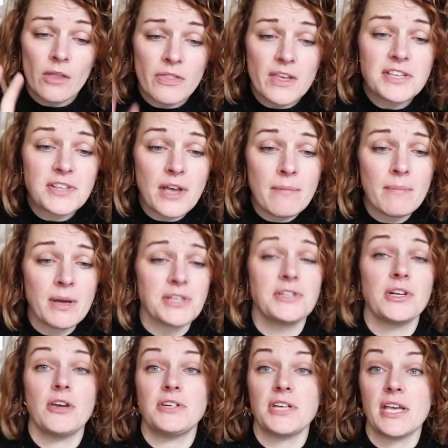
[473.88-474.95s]
This I must
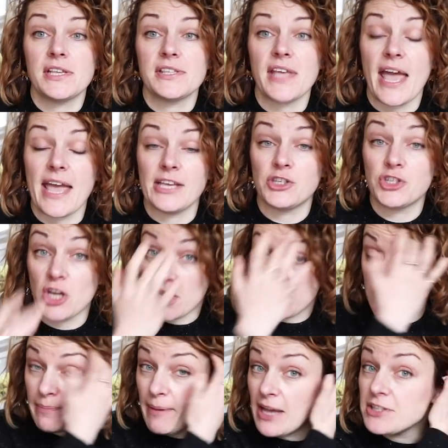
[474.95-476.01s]
note is a
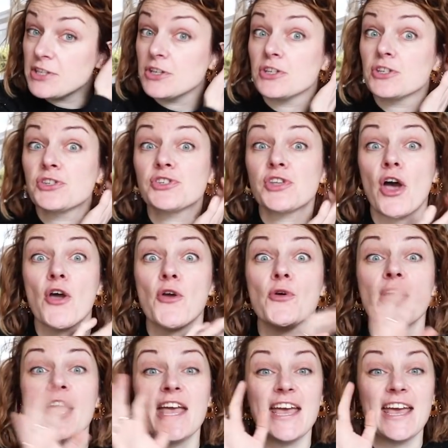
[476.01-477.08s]
jersey pattern,
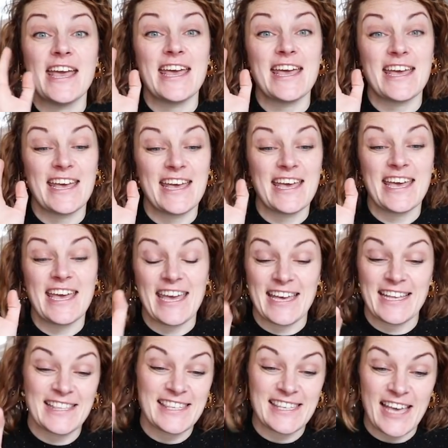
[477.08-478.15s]
so
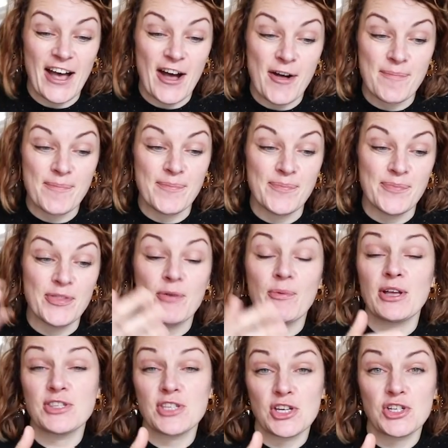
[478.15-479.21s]
the
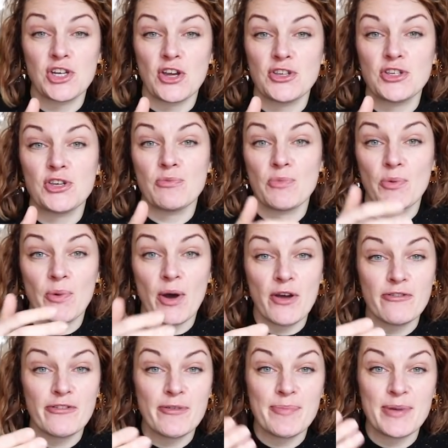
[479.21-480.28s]
ones I showed you were
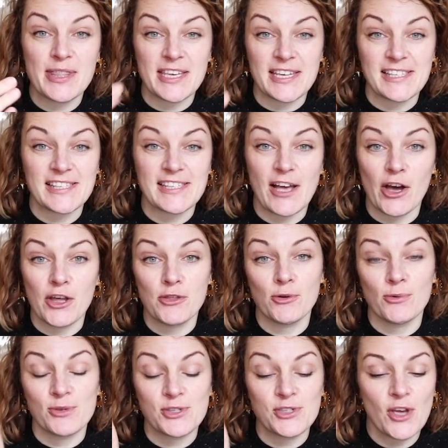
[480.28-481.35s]
woven, but this I
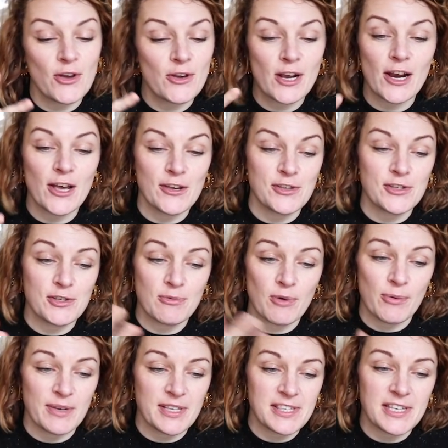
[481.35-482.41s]
thought was so close to what we'd